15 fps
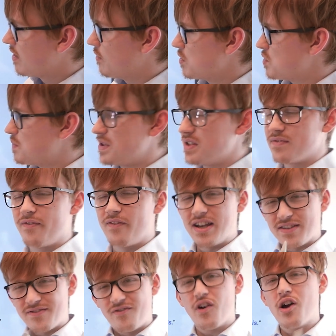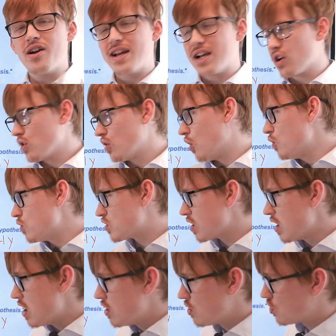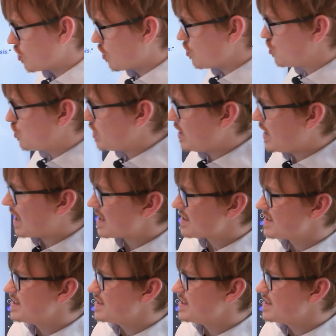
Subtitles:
which means it's very close. So she has